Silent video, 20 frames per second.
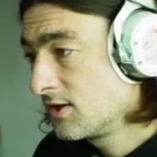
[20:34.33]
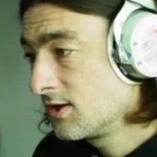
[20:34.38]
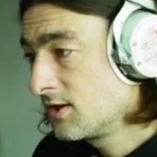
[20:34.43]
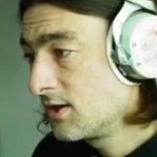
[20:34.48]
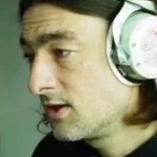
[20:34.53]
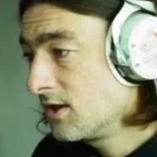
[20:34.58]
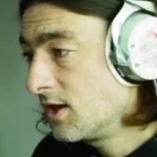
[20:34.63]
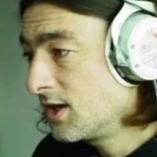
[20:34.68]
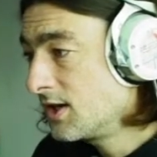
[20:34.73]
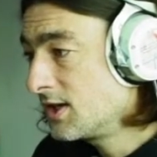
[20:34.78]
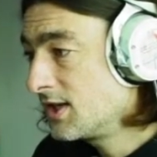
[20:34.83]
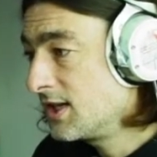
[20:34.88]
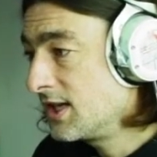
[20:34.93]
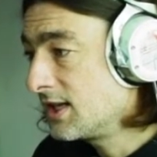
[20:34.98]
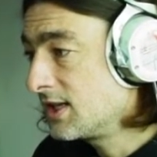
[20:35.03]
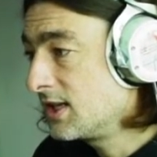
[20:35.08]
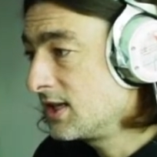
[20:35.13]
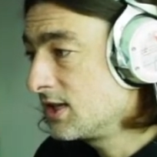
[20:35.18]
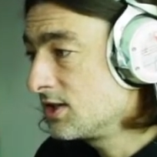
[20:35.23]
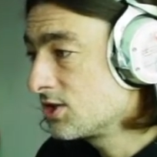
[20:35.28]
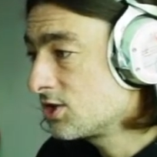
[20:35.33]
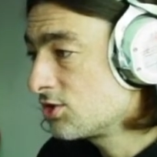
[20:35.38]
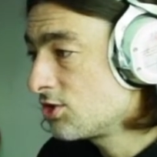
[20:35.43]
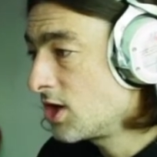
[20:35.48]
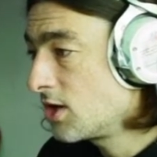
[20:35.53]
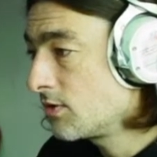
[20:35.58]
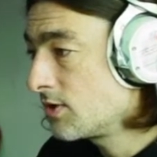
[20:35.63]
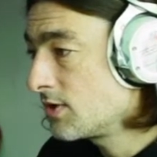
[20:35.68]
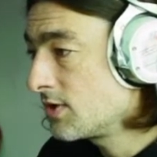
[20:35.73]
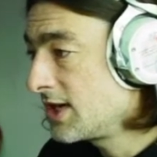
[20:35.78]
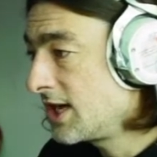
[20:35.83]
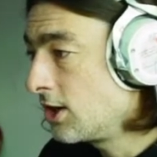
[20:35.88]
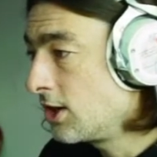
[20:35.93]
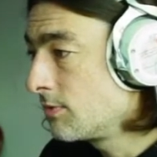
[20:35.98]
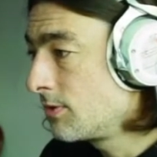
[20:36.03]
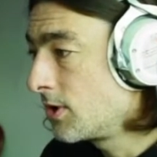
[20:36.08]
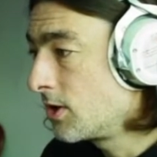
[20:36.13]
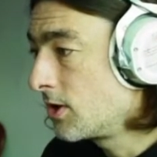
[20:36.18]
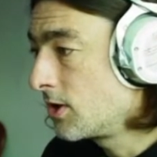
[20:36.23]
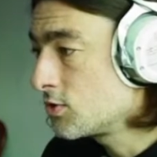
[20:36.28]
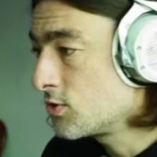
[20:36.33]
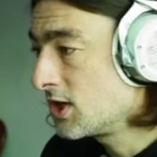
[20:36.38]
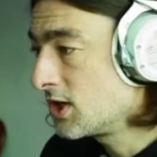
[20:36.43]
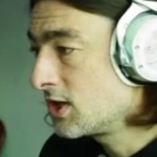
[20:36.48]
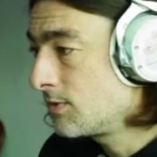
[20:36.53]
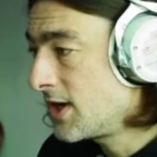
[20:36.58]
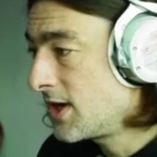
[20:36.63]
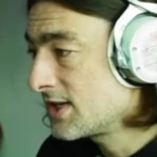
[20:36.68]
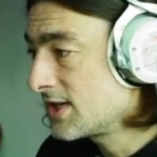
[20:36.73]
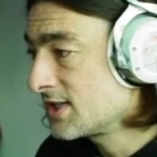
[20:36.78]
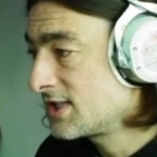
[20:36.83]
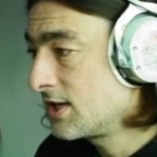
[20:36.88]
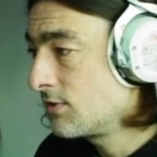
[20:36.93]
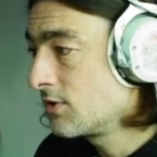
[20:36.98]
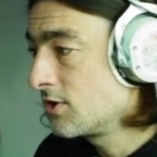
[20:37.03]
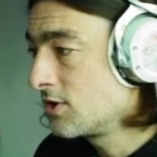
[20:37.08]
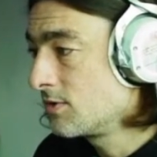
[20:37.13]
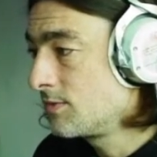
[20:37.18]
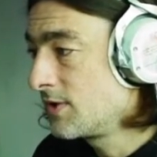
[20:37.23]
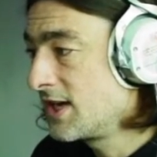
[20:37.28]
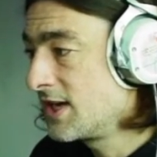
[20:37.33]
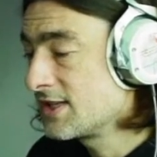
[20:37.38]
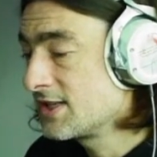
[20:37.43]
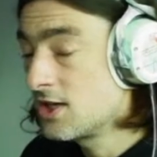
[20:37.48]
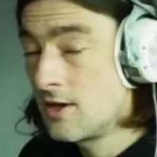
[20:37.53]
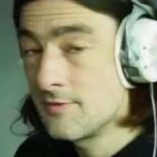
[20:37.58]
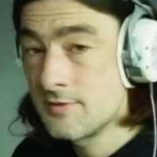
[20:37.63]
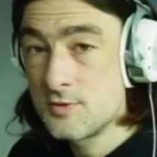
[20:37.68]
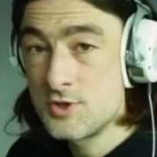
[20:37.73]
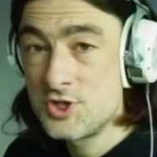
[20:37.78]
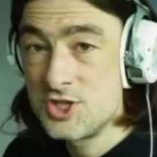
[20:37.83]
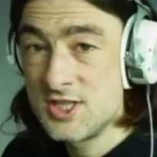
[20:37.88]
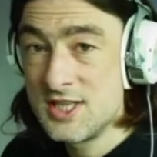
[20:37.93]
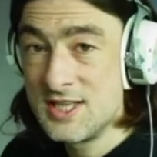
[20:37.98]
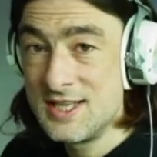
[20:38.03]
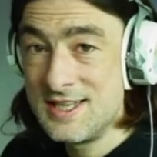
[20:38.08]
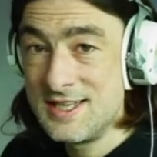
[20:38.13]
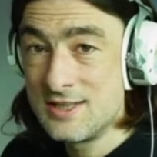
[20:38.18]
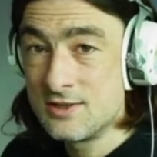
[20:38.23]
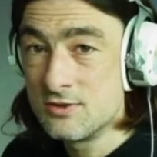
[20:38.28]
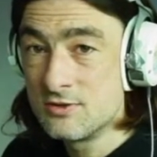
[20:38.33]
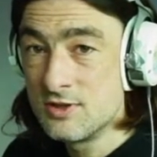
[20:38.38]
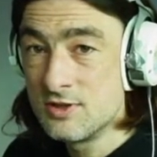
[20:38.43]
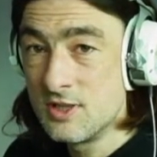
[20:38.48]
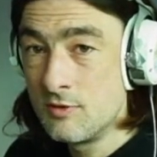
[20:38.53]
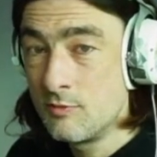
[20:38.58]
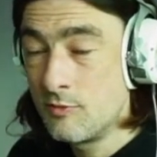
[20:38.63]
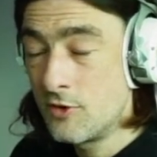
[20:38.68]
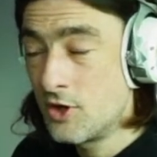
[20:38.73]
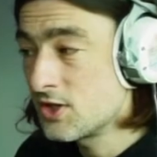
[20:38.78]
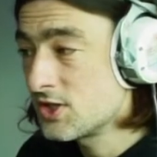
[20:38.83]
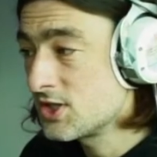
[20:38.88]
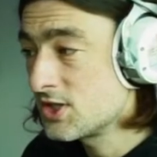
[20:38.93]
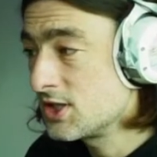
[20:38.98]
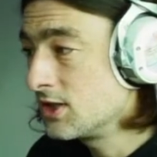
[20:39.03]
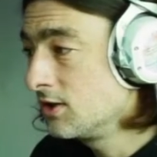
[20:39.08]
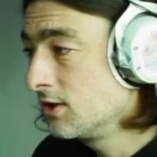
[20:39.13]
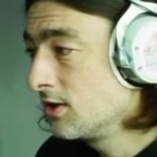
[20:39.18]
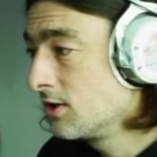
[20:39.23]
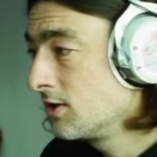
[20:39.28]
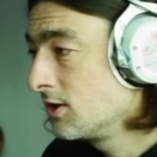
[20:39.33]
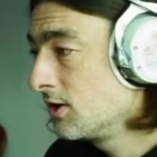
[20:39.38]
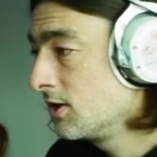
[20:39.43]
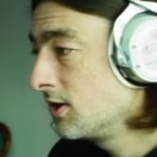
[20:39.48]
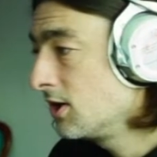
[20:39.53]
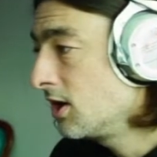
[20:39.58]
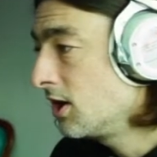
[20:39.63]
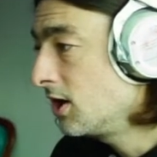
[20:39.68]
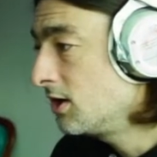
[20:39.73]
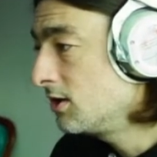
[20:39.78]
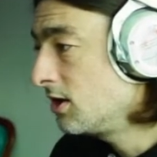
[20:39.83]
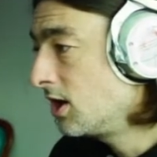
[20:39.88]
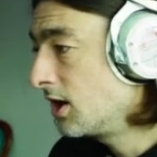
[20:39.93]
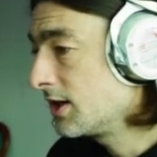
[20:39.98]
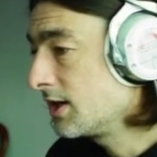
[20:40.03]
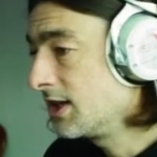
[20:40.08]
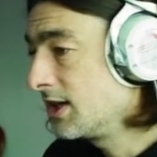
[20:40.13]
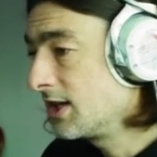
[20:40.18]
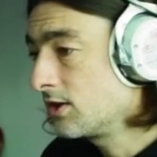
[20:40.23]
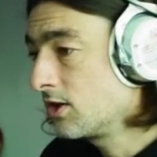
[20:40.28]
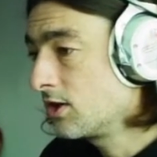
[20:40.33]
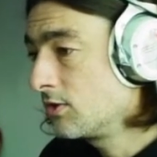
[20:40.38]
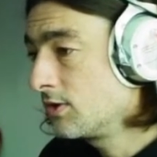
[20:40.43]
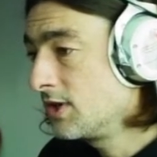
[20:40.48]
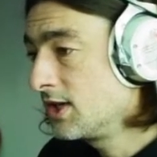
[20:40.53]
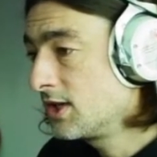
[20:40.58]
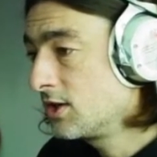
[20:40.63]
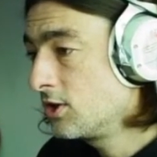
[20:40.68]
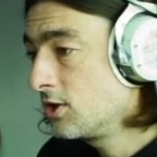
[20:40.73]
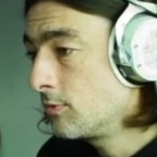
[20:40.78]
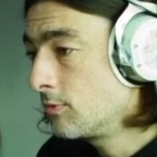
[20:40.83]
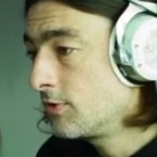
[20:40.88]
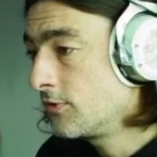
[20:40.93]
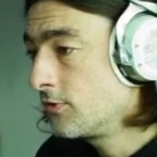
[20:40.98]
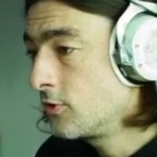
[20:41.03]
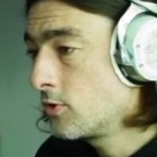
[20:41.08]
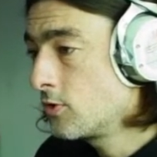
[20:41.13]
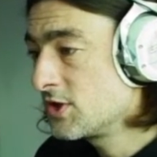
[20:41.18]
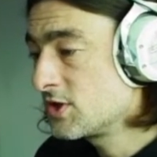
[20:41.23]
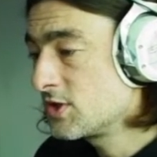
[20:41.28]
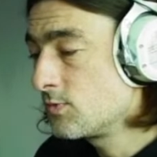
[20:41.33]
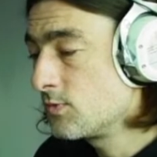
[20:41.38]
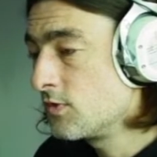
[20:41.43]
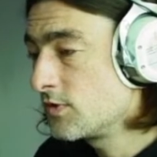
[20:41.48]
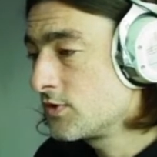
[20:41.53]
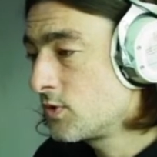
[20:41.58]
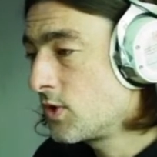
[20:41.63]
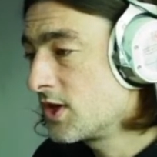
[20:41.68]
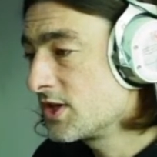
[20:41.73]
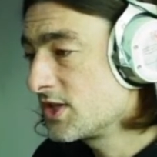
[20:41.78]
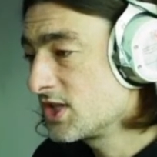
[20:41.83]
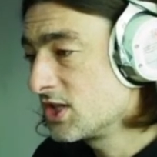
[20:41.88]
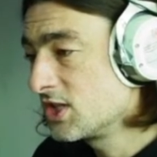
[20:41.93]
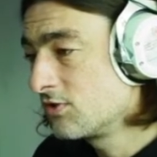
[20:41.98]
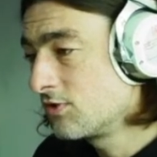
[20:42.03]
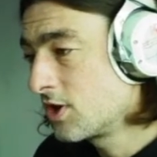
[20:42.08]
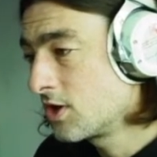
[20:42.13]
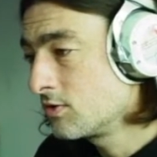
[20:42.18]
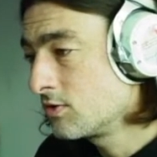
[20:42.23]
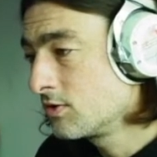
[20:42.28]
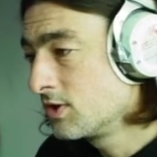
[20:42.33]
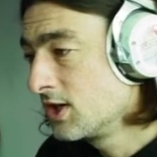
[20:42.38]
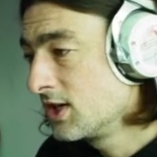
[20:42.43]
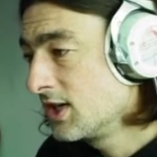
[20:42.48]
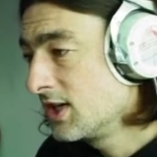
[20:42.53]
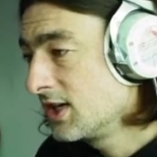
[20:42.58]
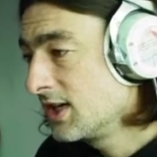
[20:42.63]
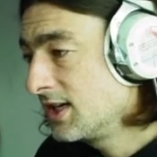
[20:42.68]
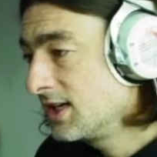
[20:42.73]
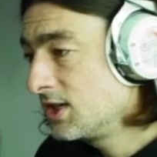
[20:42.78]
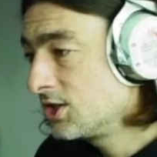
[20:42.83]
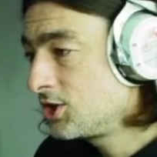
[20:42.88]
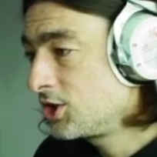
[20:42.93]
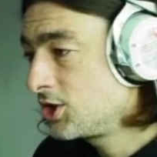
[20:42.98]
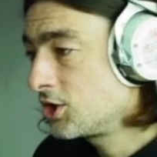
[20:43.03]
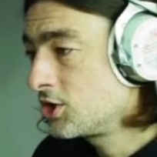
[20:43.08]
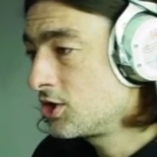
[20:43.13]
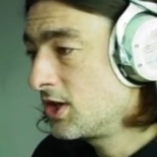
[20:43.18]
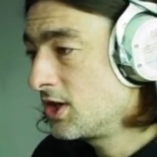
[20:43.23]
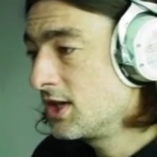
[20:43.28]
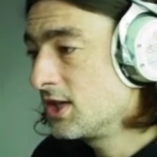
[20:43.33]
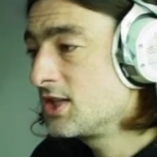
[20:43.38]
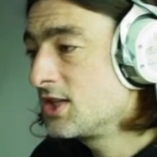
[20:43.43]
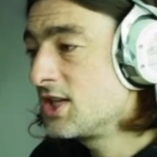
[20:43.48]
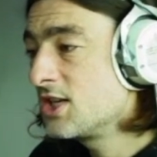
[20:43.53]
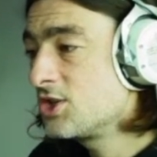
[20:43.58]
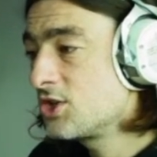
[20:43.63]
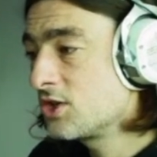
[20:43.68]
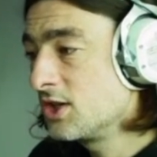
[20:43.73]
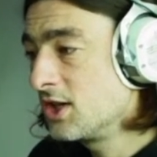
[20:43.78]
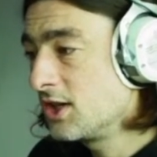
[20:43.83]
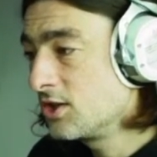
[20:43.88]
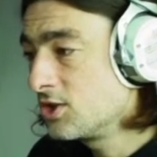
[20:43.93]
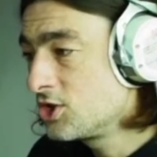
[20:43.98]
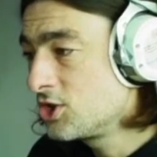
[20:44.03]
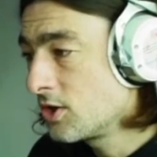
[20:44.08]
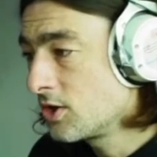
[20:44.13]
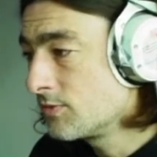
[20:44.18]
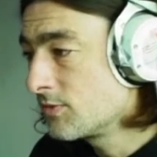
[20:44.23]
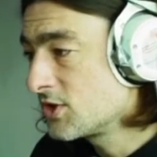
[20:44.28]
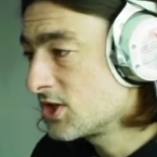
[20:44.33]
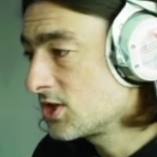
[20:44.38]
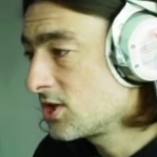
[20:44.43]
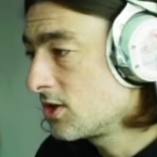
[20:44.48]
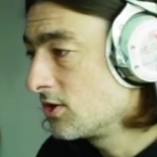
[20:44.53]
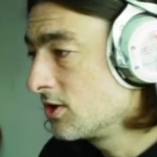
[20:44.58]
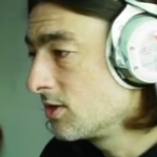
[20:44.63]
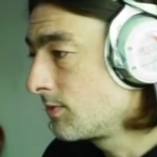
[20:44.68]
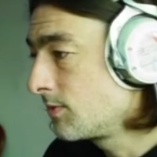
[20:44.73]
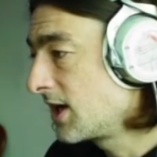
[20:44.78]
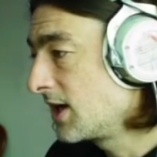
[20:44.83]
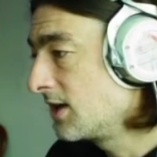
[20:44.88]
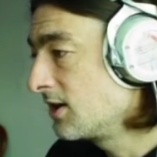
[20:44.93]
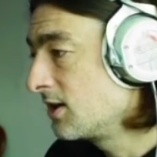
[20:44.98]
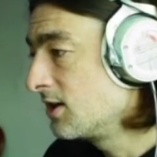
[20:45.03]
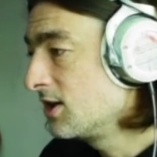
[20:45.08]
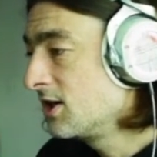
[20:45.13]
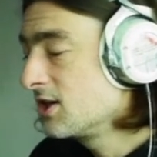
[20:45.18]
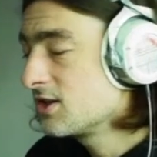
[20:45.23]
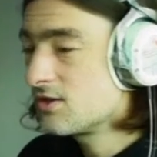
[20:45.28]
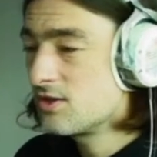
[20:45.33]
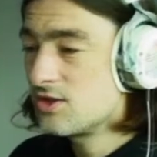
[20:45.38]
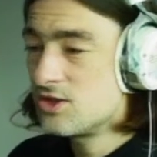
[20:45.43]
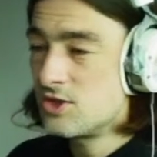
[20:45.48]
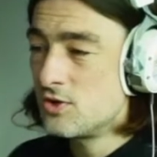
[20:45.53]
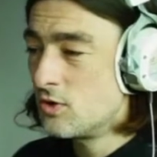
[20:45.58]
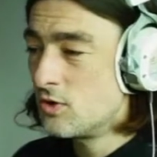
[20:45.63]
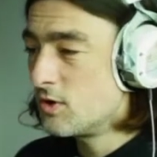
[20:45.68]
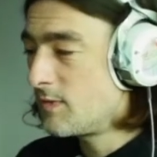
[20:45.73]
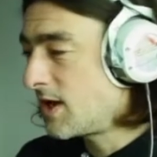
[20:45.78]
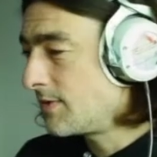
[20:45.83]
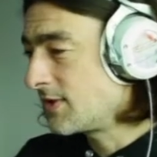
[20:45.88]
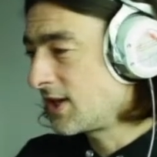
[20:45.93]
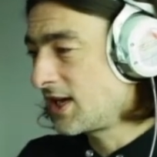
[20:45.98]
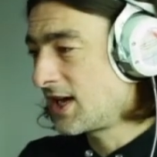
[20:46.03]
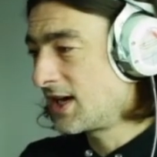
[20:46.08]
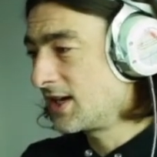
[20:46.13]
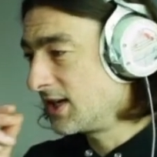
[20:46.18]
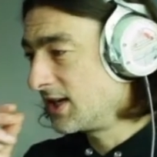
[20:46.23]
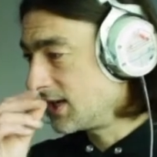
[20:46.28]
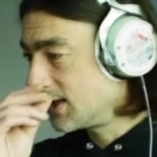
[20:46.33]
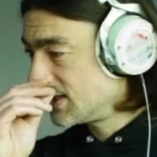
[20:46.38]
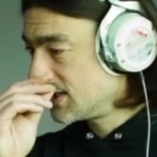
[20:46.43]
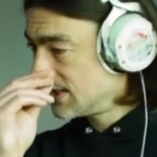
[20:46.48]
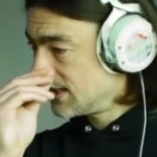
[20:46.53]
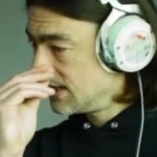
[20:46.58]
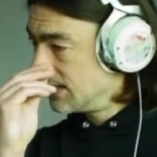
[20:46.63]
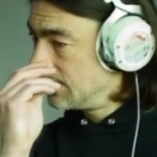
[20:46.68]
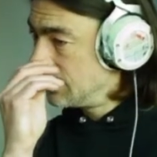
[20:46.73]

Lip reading: Like Nick, he can strike with an elbow to incapacitate one of the player's arms, which is illegal in boxing. Unlike Nick, though, he cannot perform this move twice in a row. In addition, he can jump to stun the player. So it's just all about mechanics.